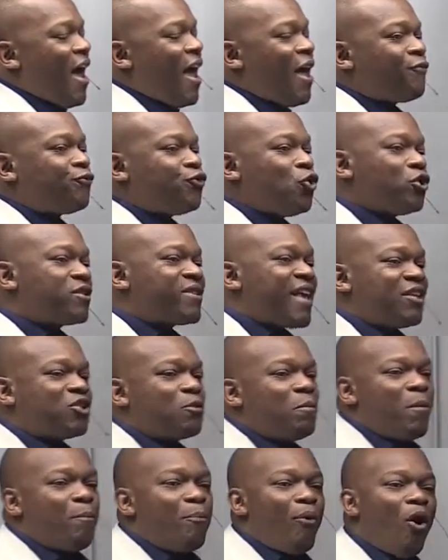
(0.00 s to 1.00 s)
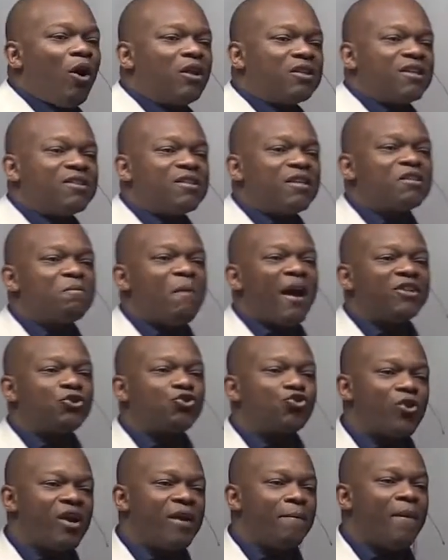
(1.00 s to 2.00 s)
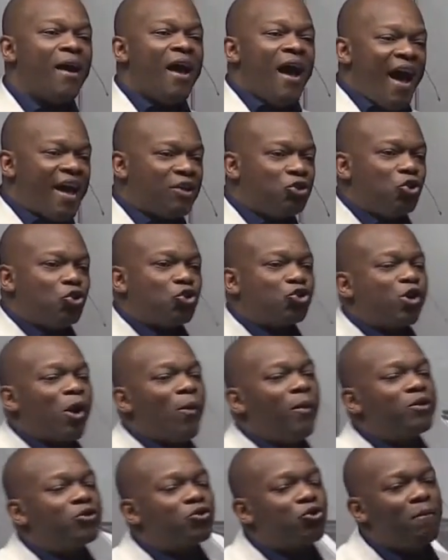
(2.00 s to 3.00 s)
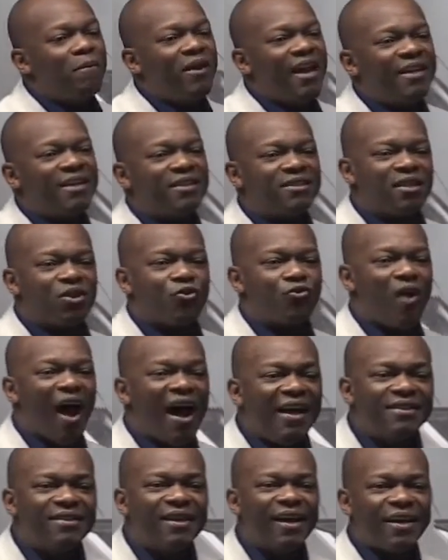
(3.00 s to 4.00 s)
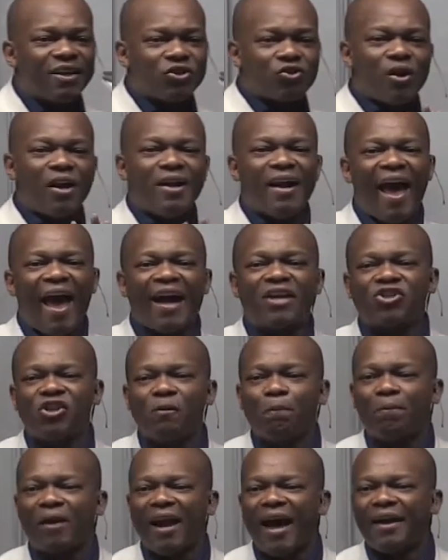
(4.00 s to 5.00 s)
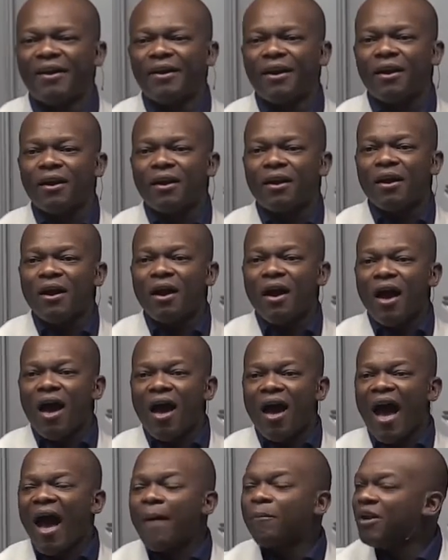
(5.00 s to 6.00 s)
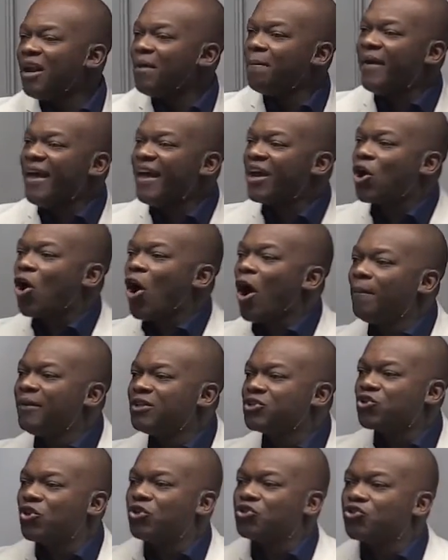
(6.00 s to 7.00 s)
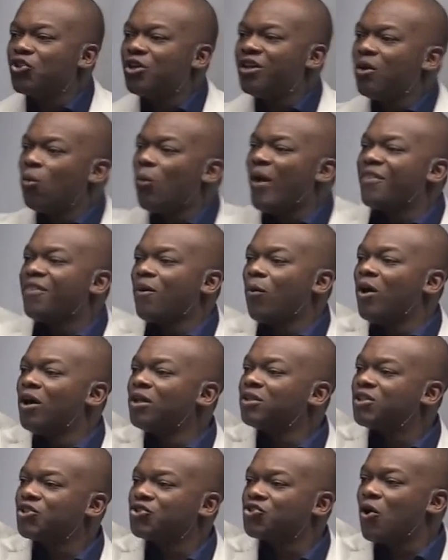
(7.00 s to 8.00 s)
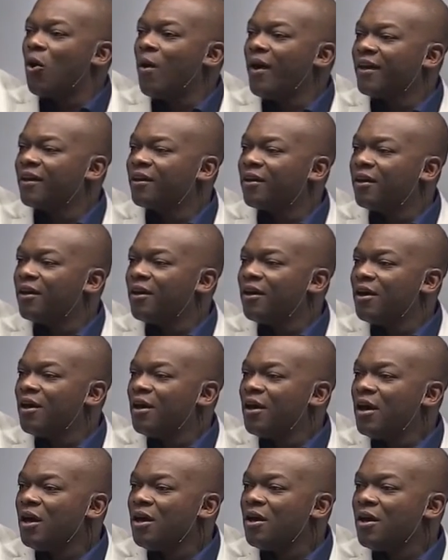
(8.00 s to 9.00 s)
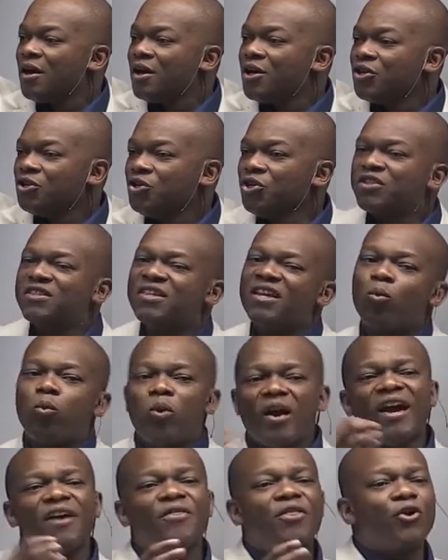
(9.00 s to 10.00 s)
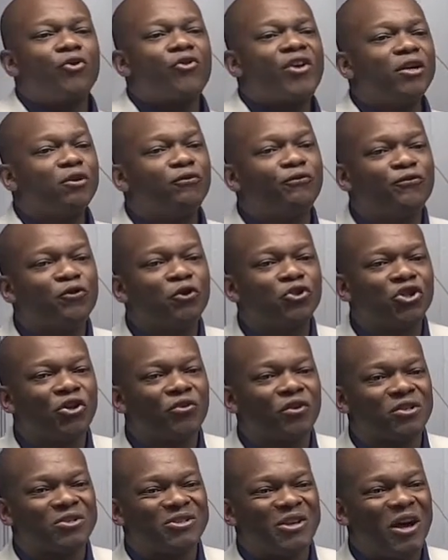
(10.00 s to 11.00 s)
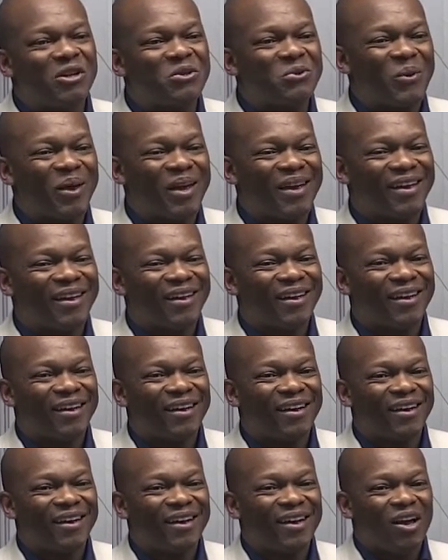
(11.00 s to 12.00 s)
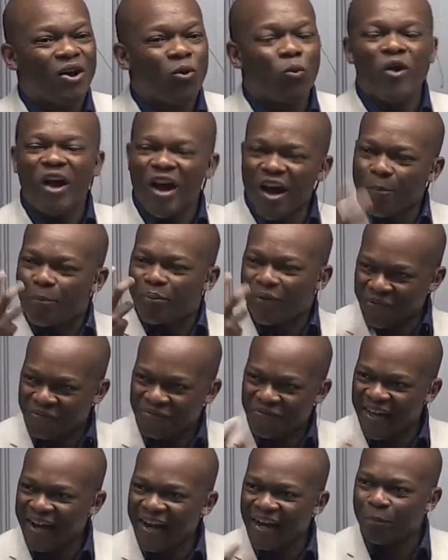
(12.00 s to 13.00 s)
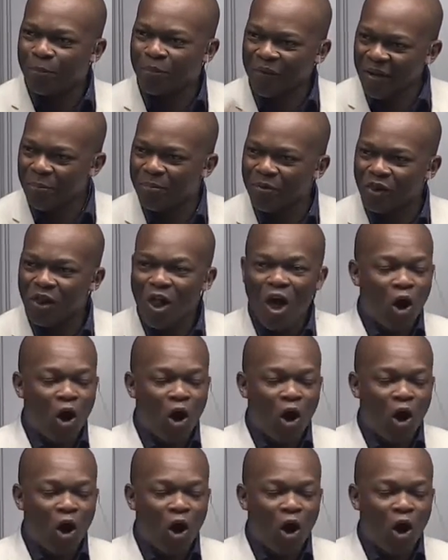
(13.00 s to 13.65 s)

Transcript: If you say to me, Paul, this is my dream, and you show it to me and it's in writing and it's got an action plan, I'm going to make comments concerning where the world is going. You see, we're the real futurists, aren't we? We're prophetic people.